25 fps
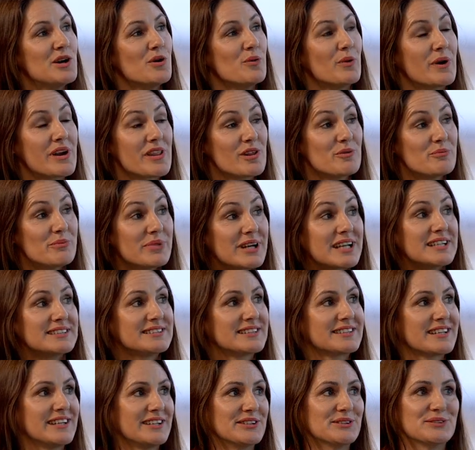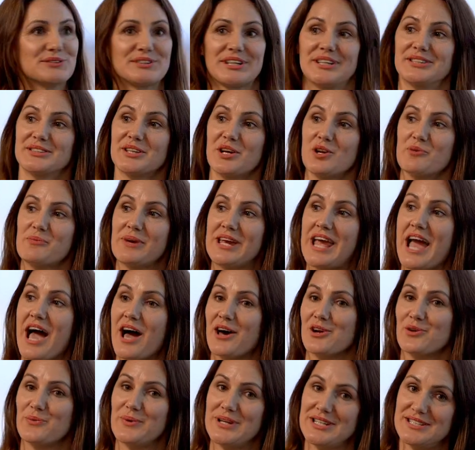one of the biggest skills is going to be
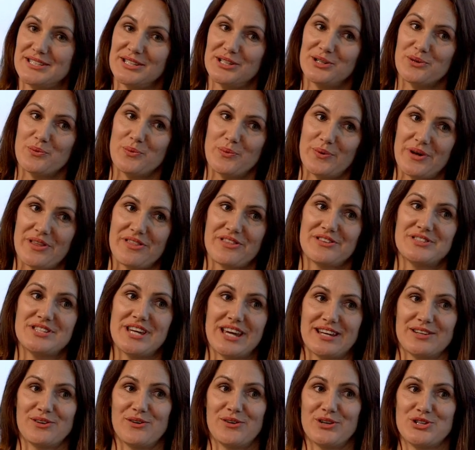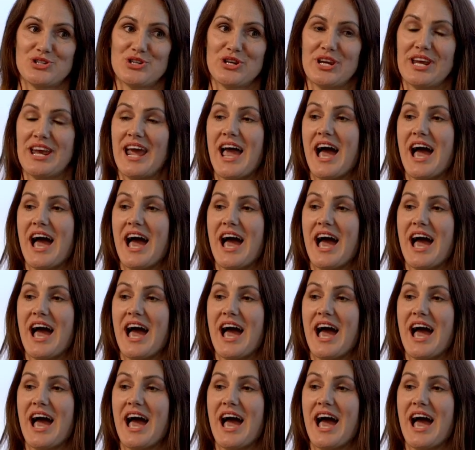how do we deal with technology?